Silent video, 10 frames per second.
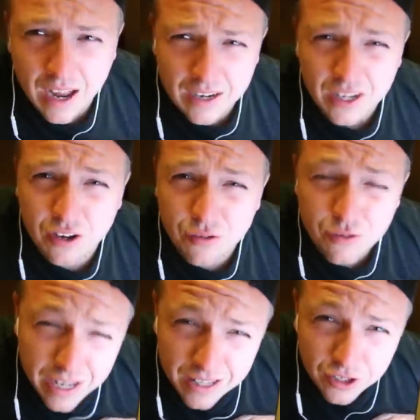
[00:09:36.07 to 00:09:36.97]
and I could
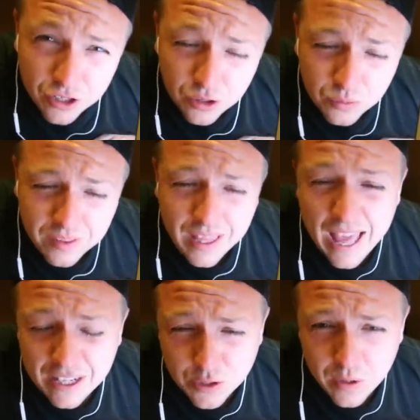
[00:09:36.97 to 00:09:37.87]
really do with
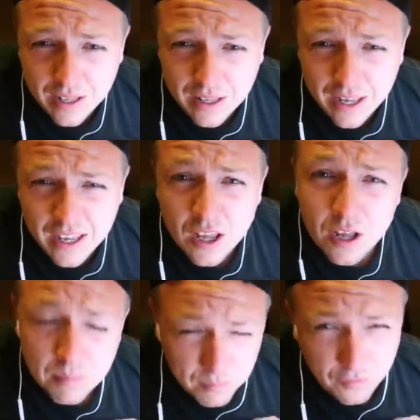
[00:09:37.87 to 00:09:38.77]
getting to LA
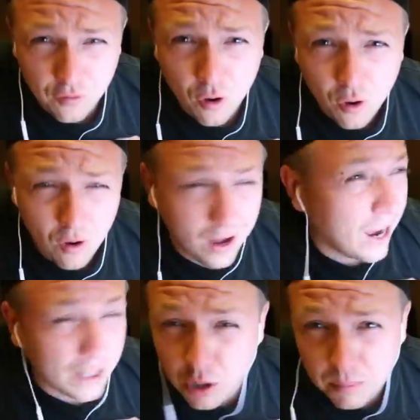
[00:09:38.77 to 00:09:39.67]
before
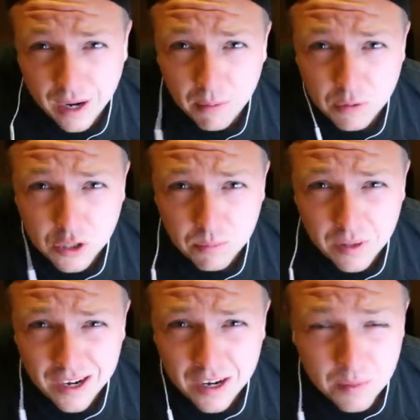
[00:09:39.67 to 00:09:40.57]
I come down with
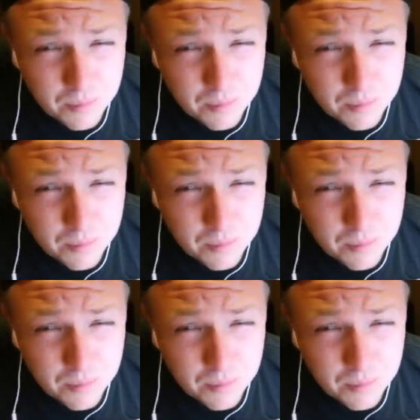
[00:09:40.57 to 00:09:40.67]
something,